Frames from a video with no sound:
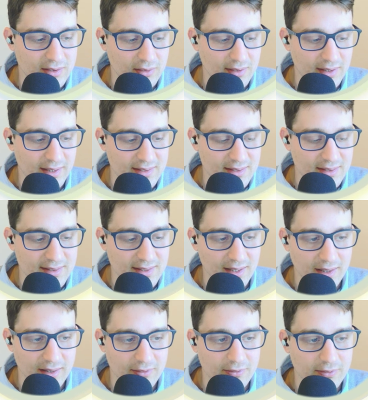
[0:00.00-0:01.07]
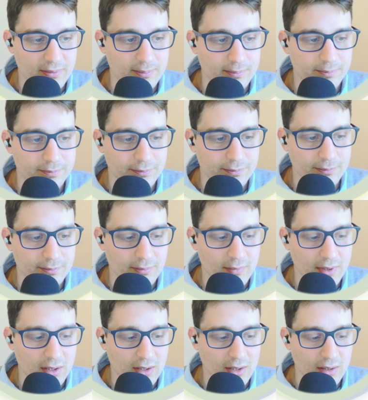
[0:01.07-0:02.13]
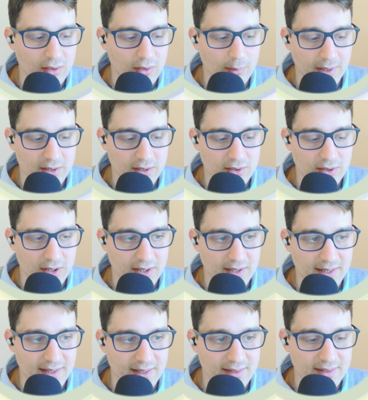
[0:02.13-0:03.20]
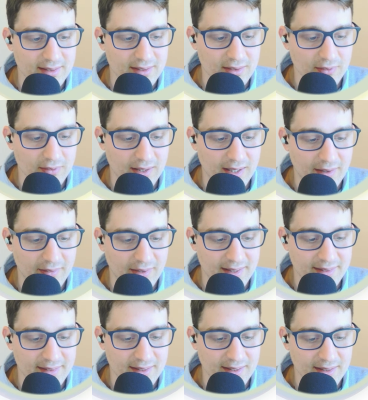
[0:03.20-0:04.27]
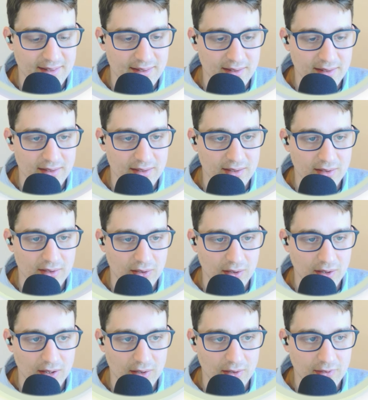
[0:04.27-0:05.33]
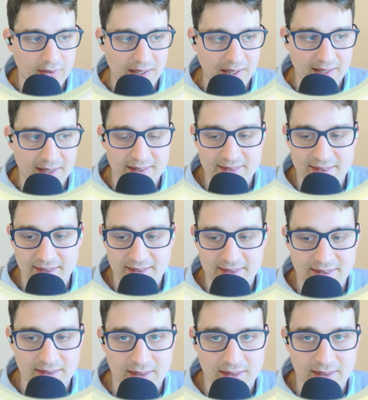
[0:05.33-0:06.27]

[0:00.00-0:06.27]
needs a save to make sure that we have added all of our access